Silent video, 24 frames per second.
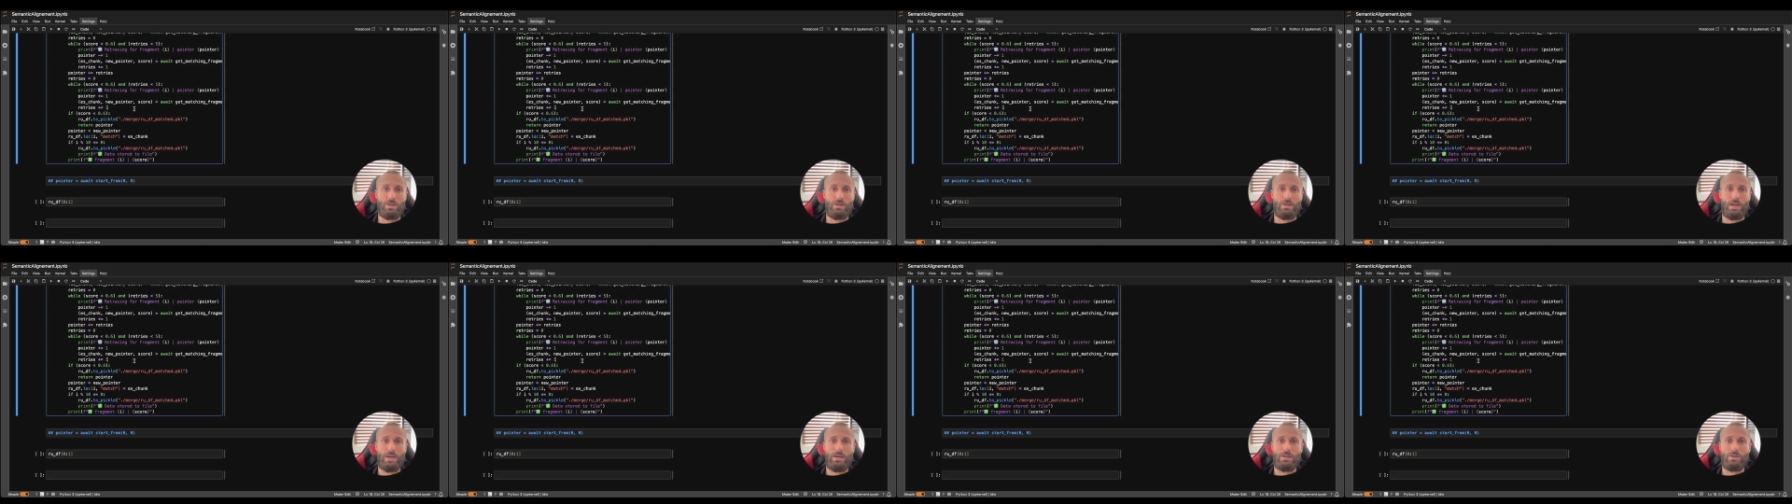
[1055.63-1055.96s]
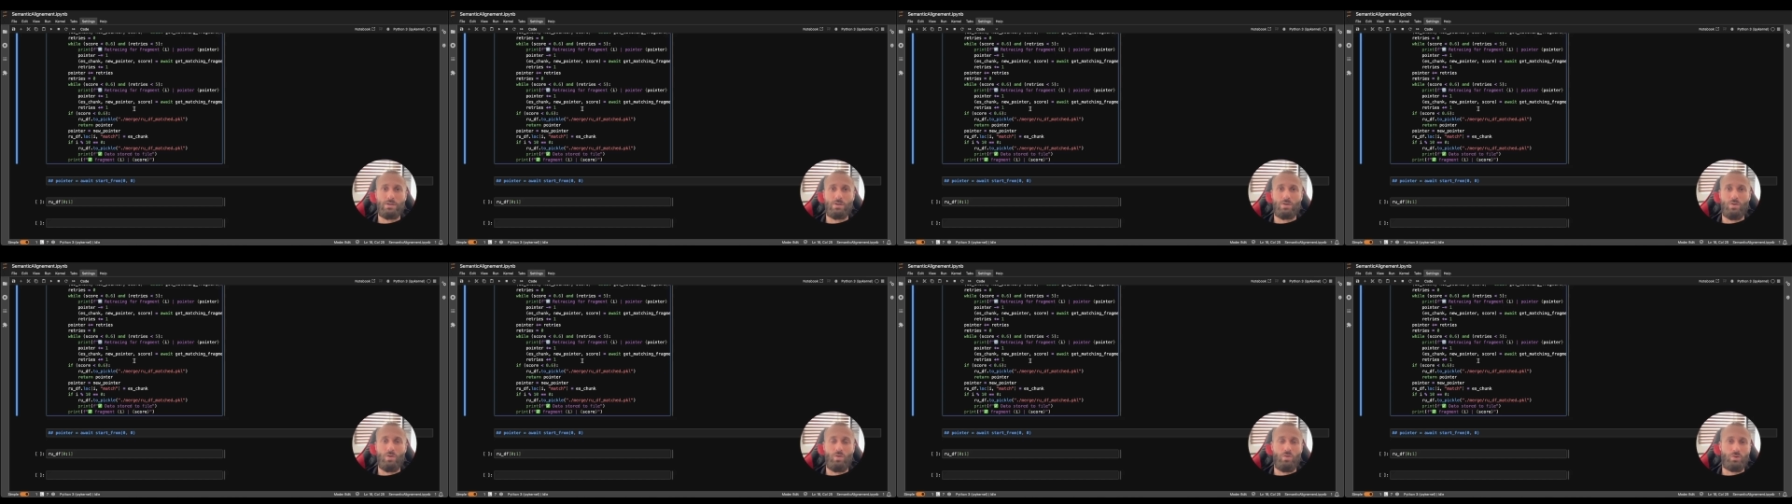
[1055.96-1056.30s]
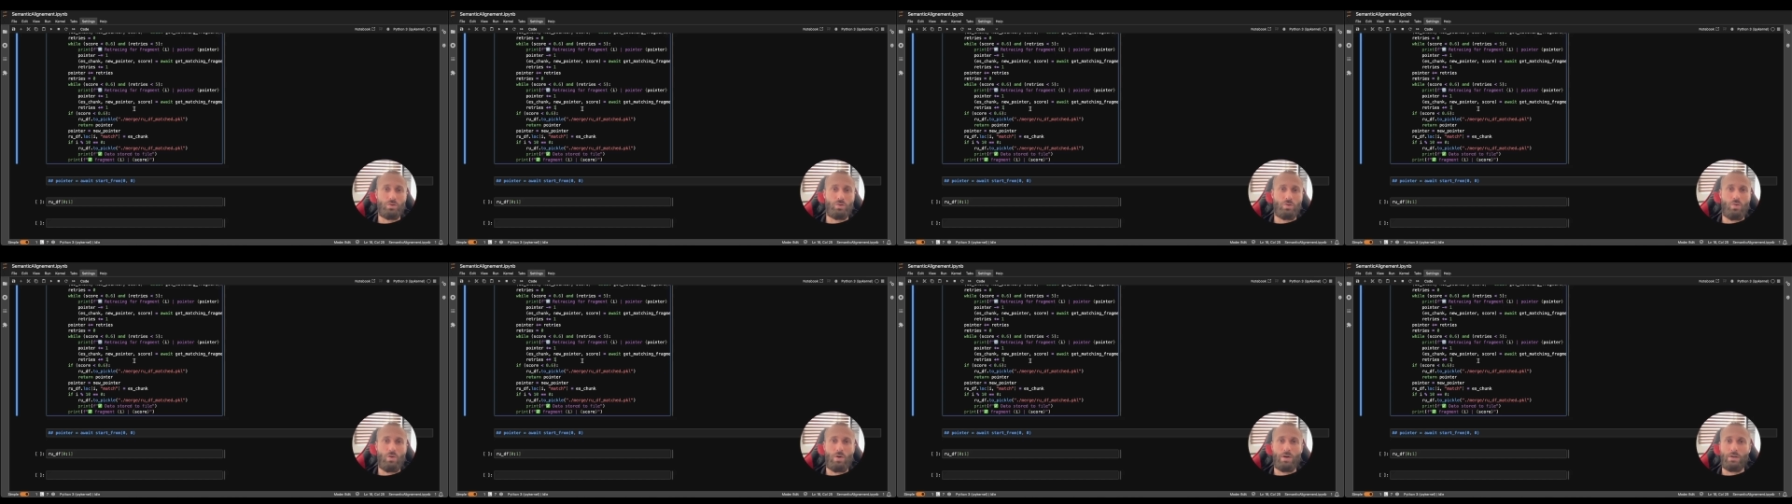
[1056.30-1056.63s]
getting a low
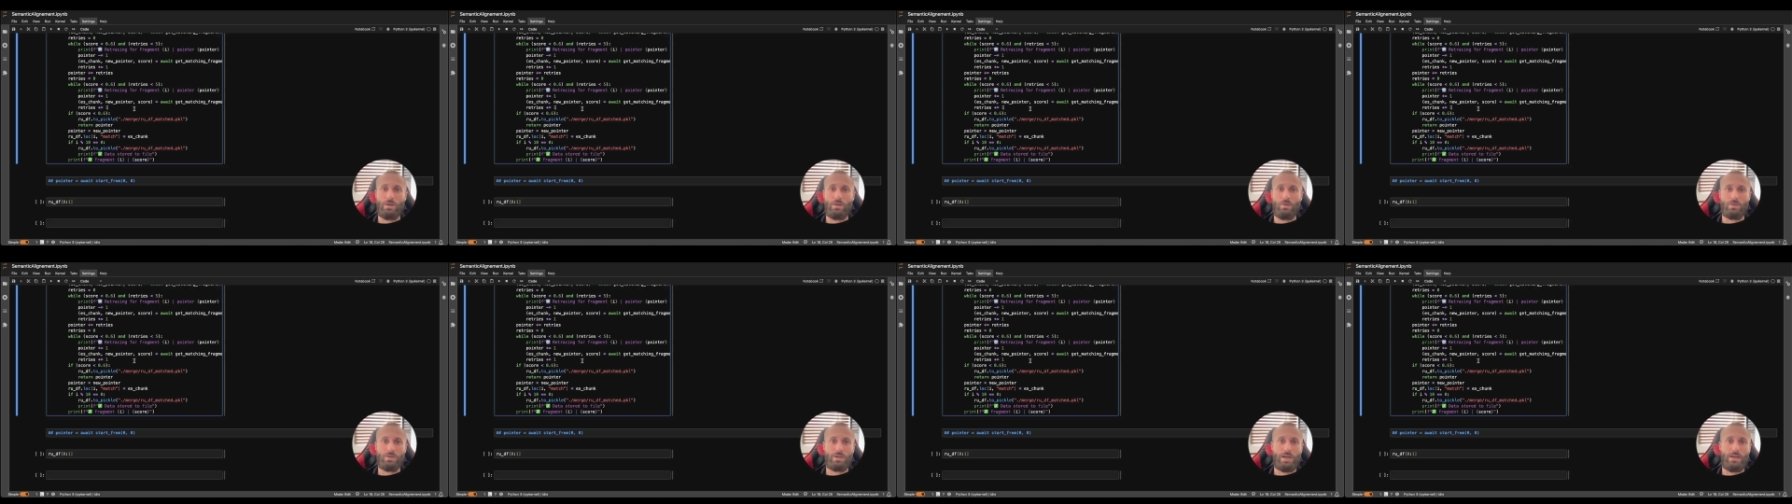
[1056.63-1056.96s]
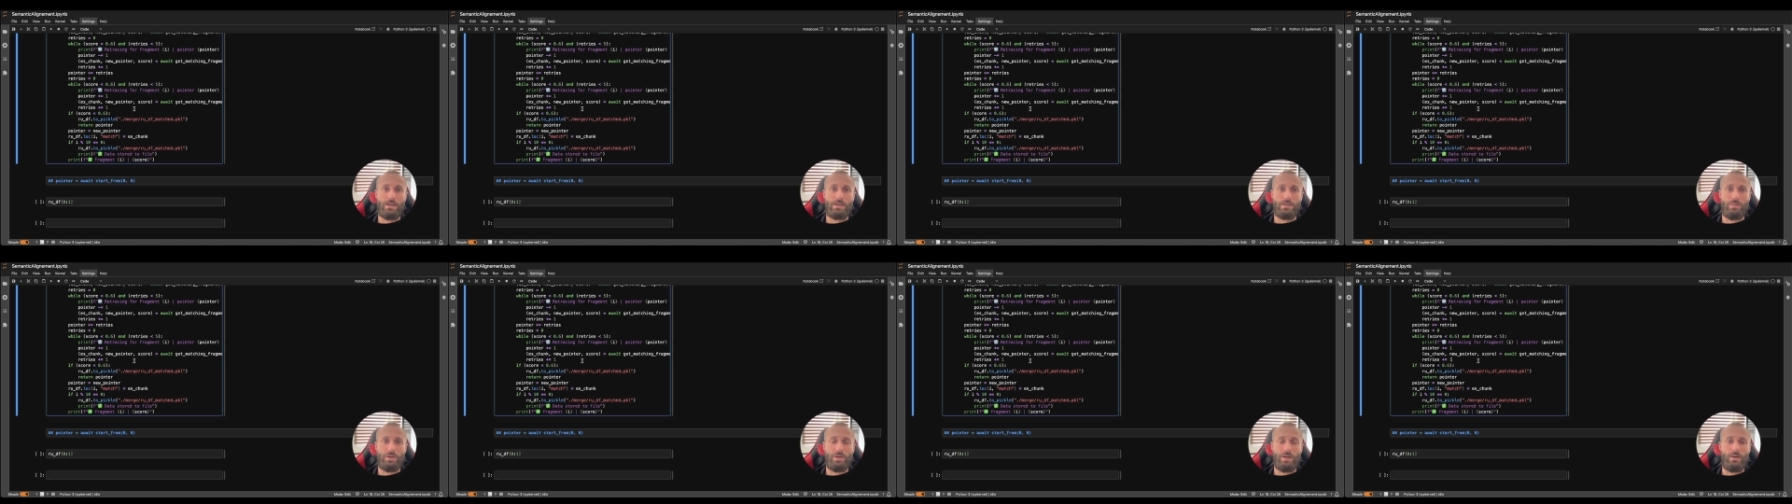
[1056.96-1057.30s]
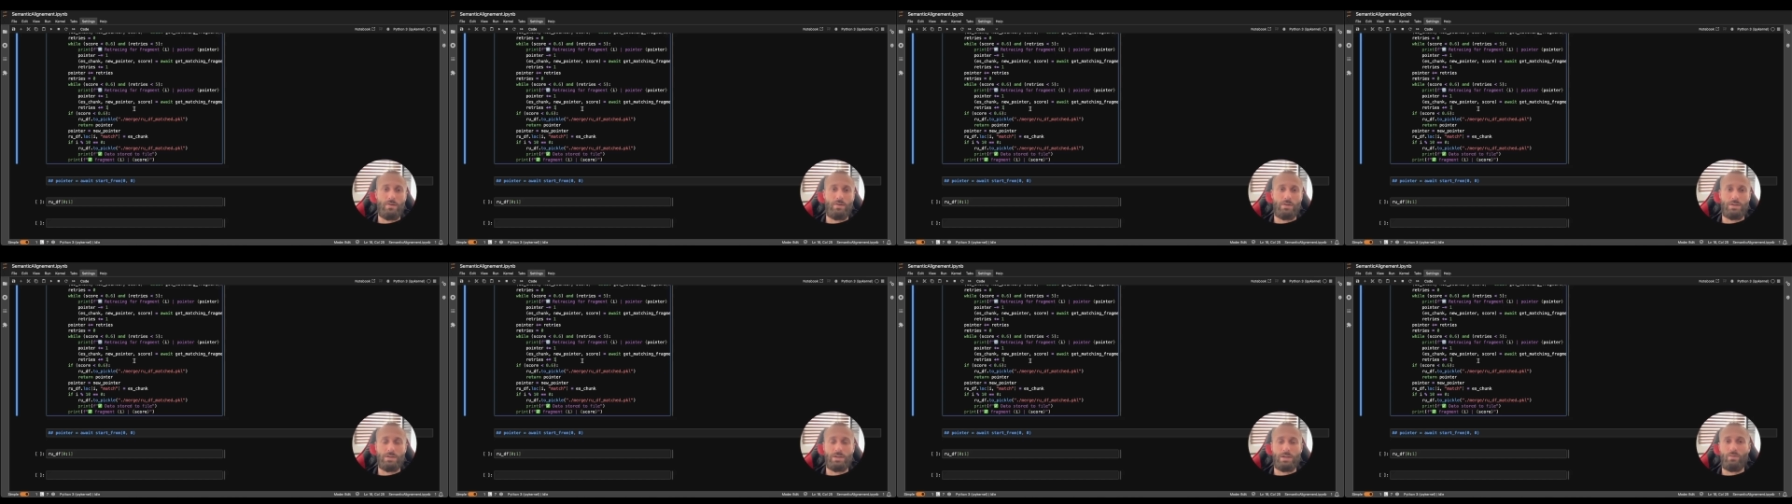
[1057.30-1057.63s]
score in cosine
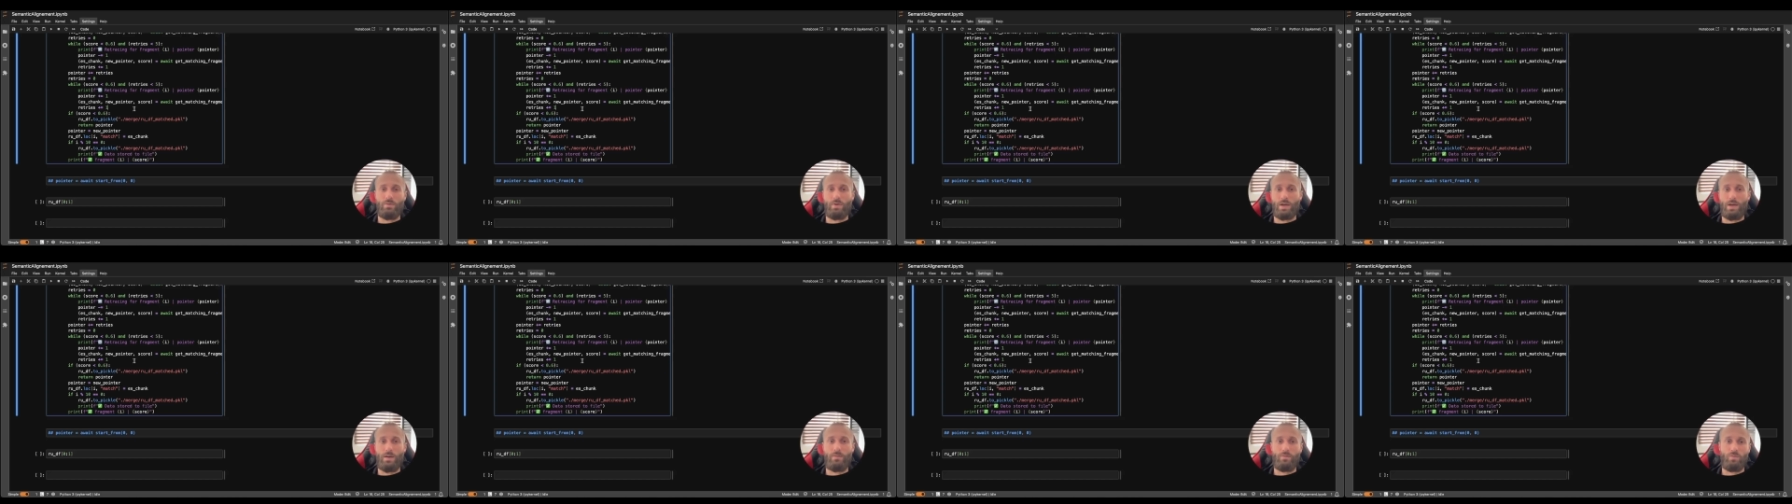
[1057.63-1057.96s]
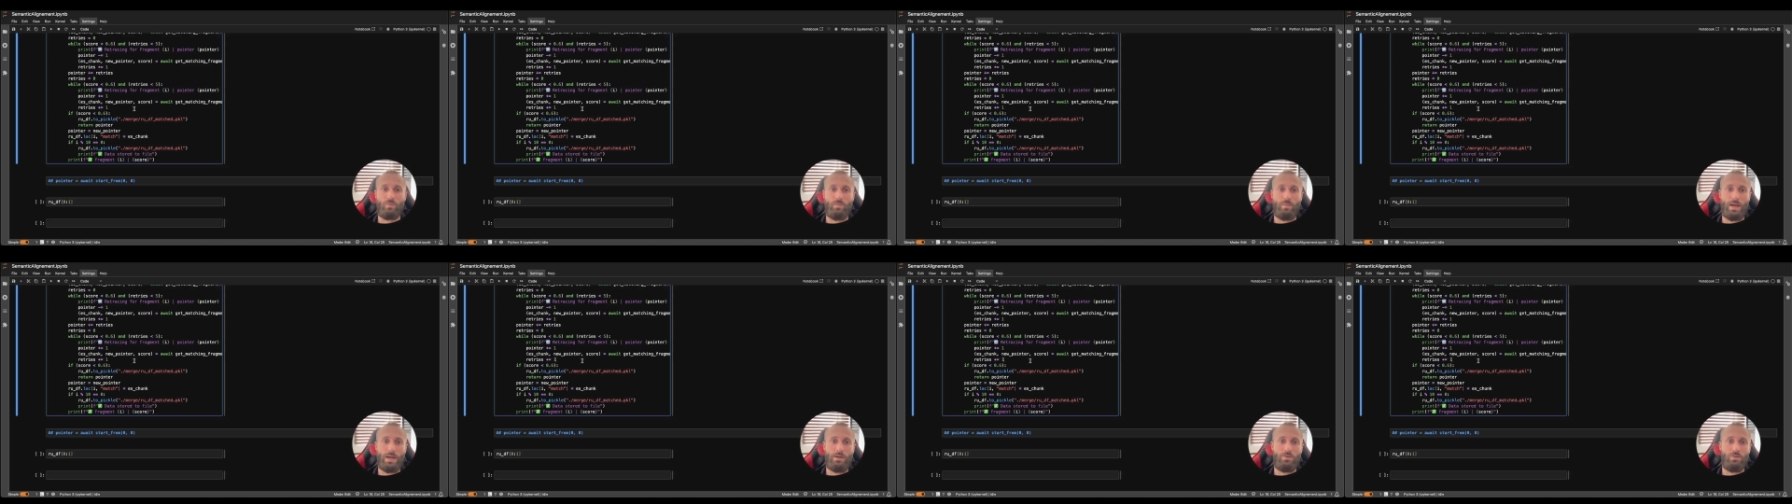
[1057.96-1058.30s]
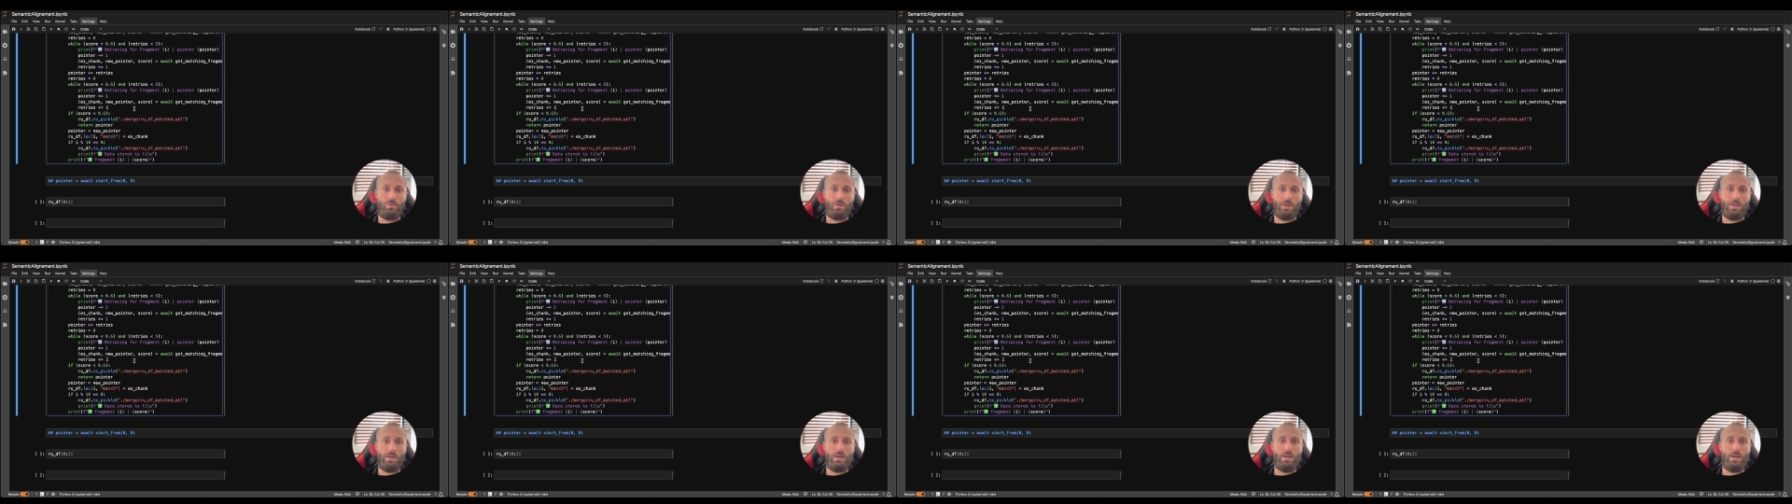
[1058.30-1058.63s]
similarities and we have to
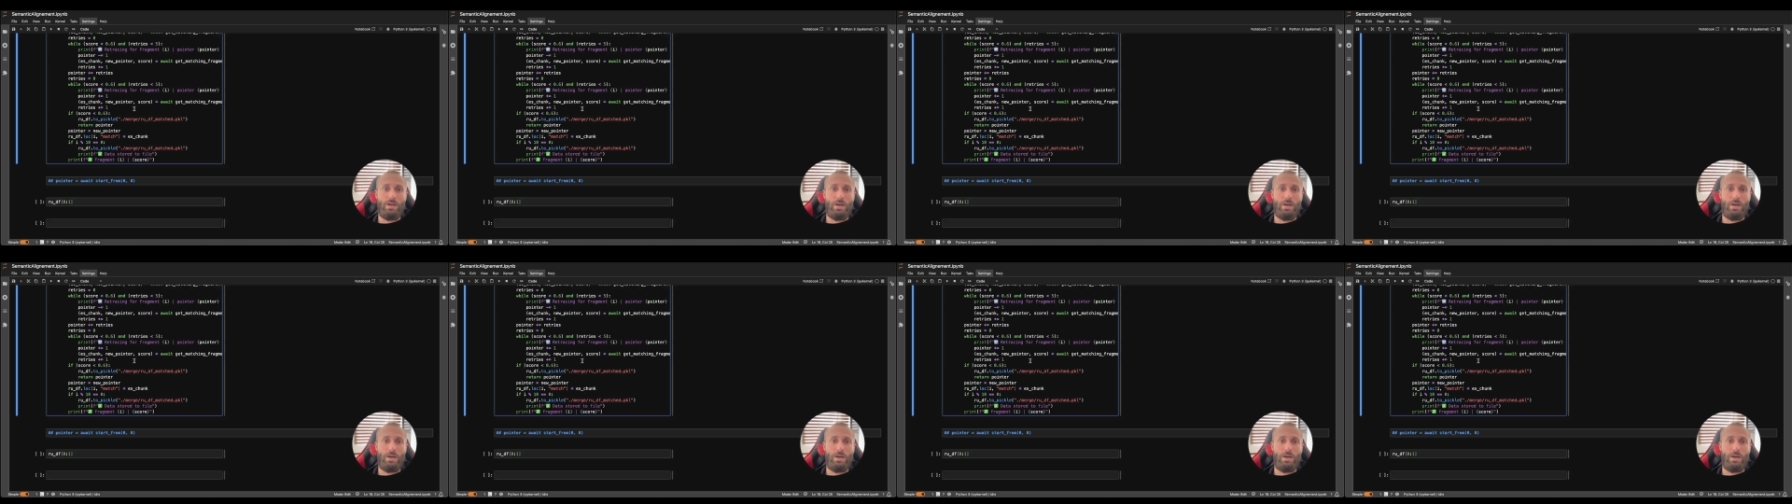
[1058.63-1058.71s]
manually